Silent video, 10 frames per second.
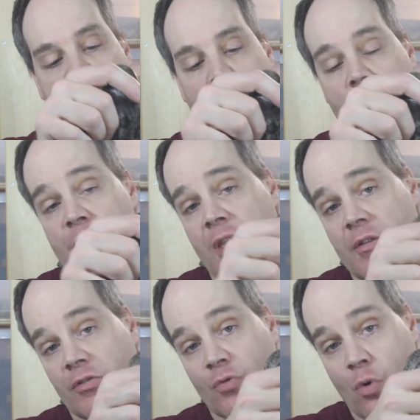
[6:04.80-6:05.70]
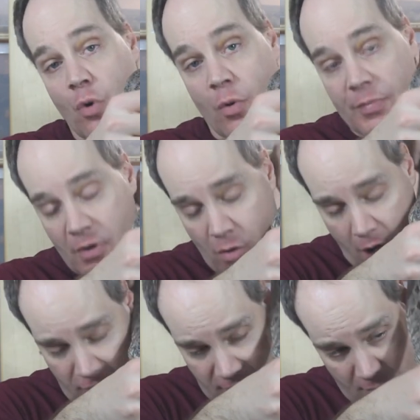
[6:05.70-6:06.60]
One thing that's cool with the
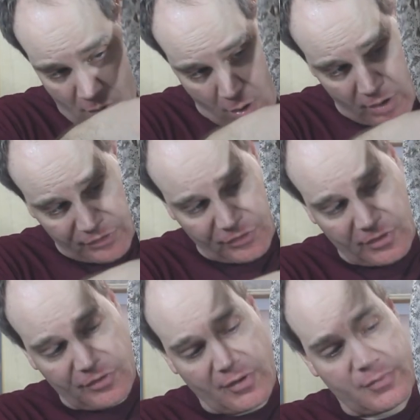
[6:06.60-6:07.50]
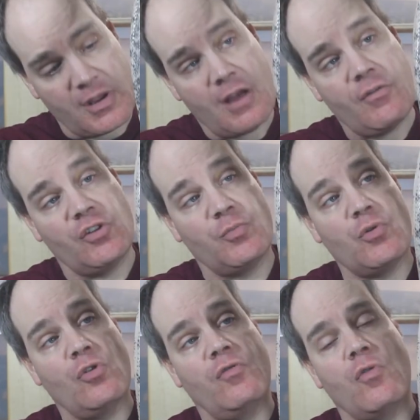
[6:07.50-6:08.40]
crawl key boas is that they have this
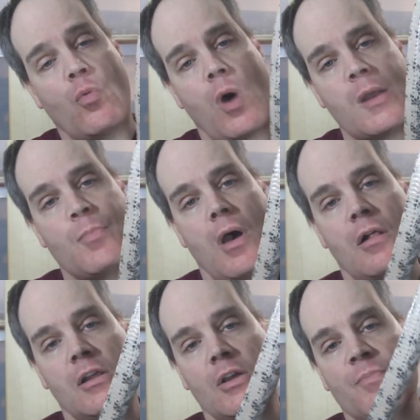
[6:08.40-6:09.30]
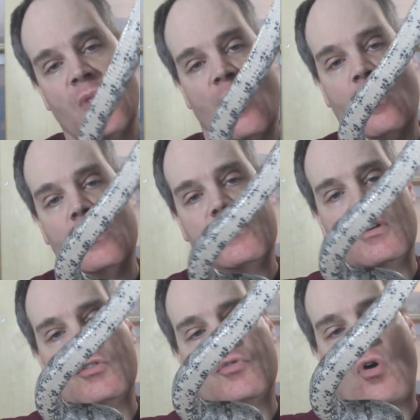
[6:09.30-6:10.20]
beautiful white belly with
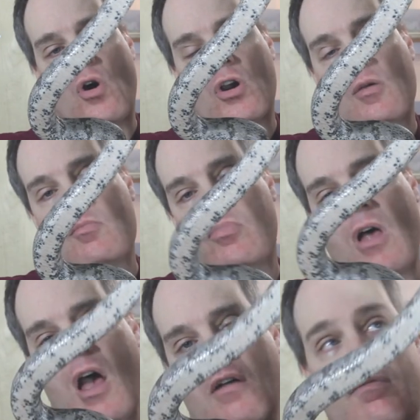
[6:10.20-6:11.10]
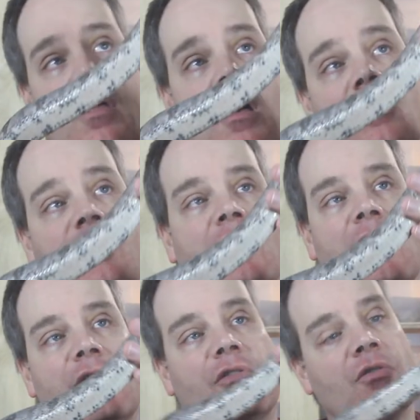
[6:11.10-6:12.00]
these dark black flecks, and
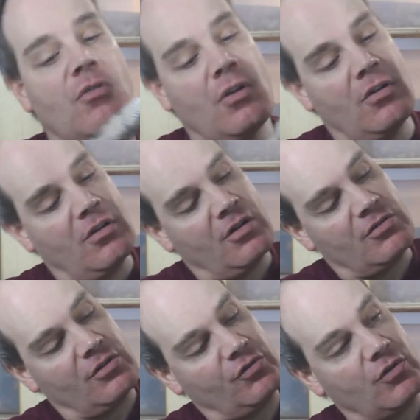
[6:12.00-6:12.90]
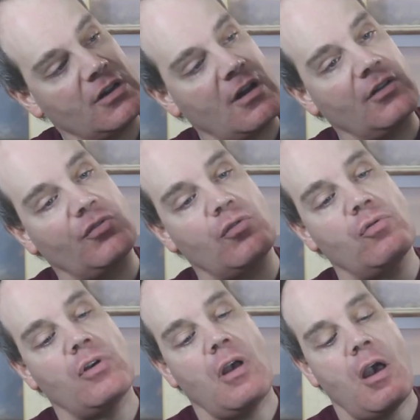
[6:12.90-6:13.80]
it's just really nice to
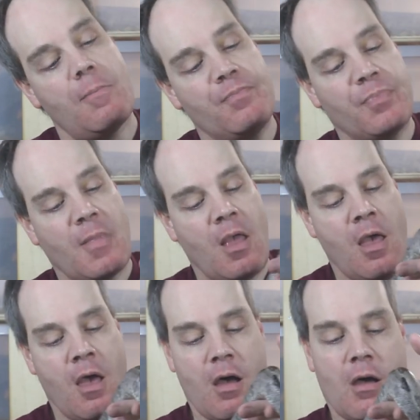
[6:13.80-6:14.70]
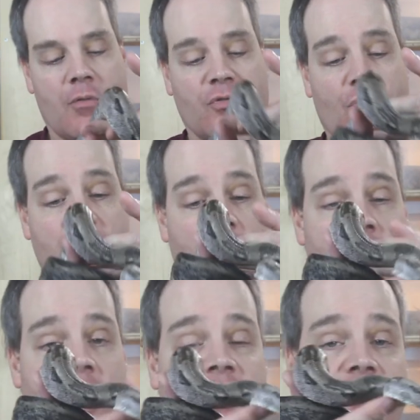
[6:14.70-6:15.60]
look at. So another
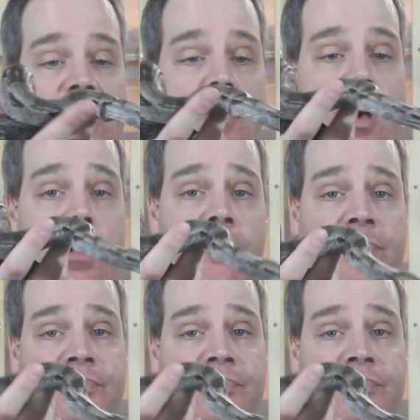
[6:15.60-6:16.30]
nice female,